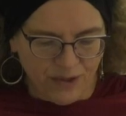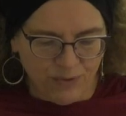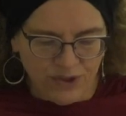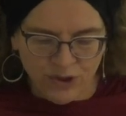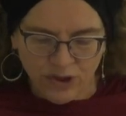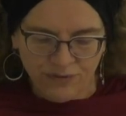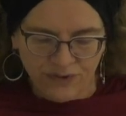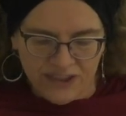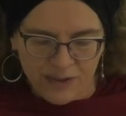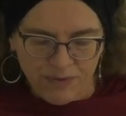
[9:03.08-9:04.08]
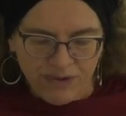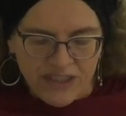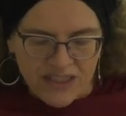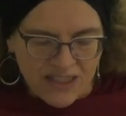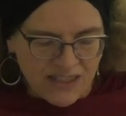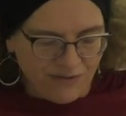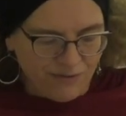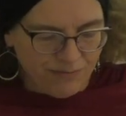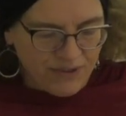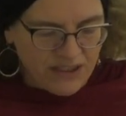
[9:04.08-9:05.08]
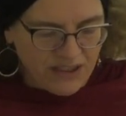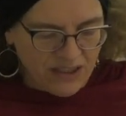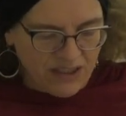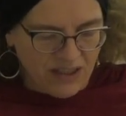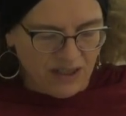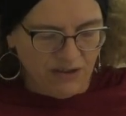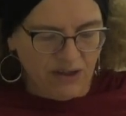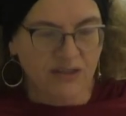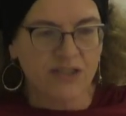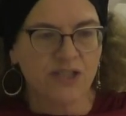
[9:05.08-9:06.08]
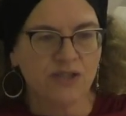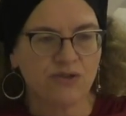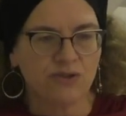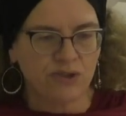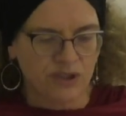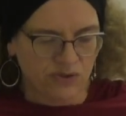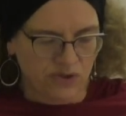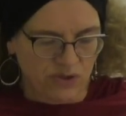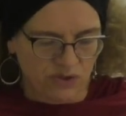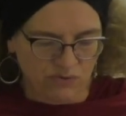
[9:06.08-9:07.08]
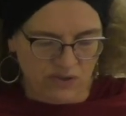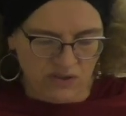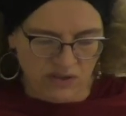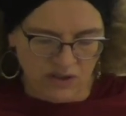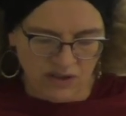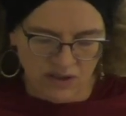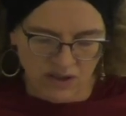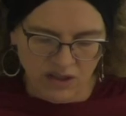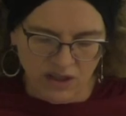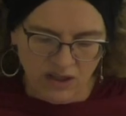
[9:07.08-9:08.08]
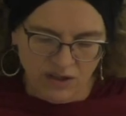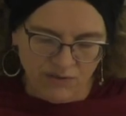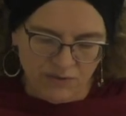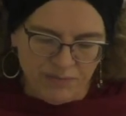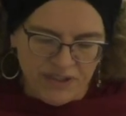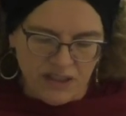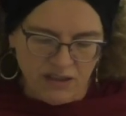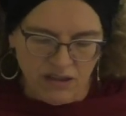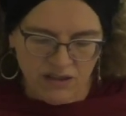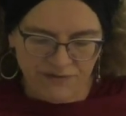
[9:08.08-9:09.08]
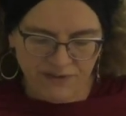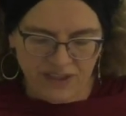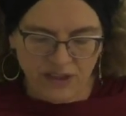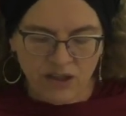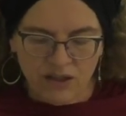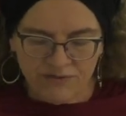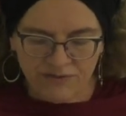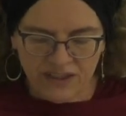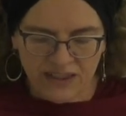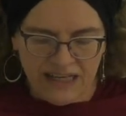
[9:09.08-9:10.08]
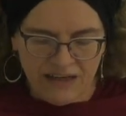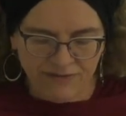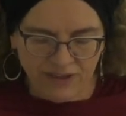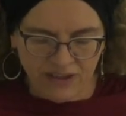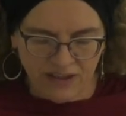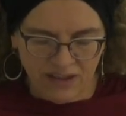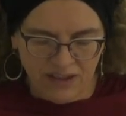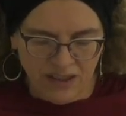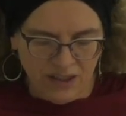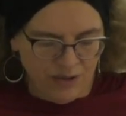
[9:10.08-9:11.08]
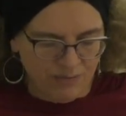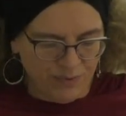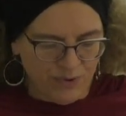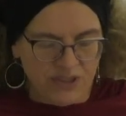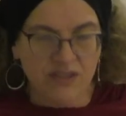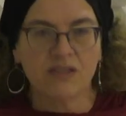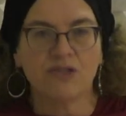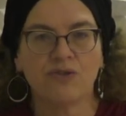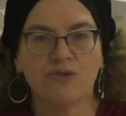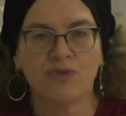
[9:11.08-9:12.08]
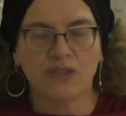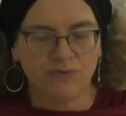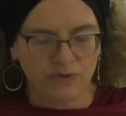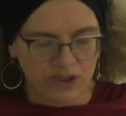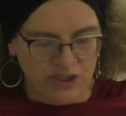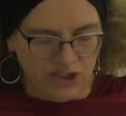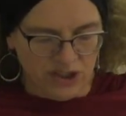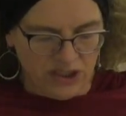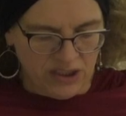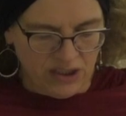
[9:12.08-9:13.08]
Where joyful experiences are forbidden, our hearts turn into stones. Forbidding love and laughing puts us into a dreadful dungeon.